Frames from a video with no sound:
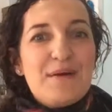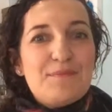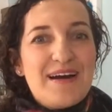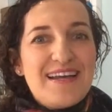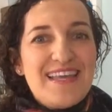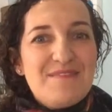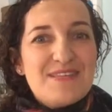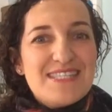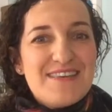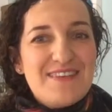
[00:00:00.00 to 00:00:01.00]
My name
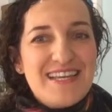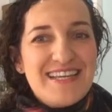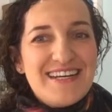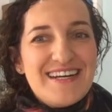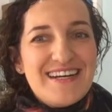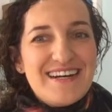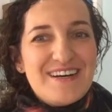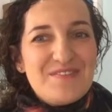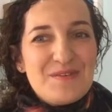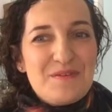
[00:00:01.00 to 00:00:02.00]
is Evelina
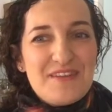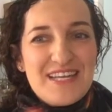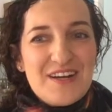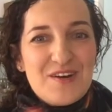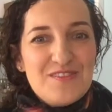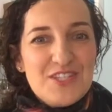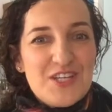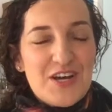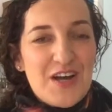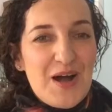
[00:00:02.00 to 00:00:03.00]
from
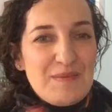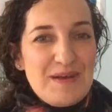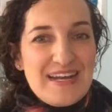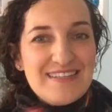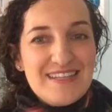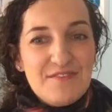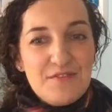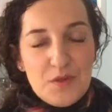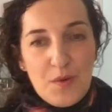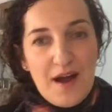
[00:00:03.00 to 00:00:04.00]
evelinahovic.com, and
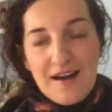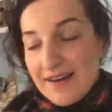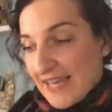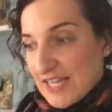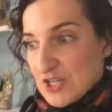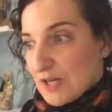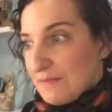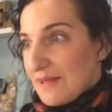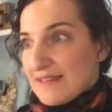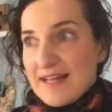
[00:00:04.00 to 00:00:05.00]
if you are
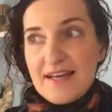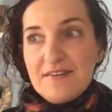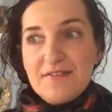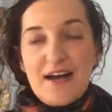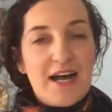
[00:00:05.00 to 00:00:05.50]
catching me live,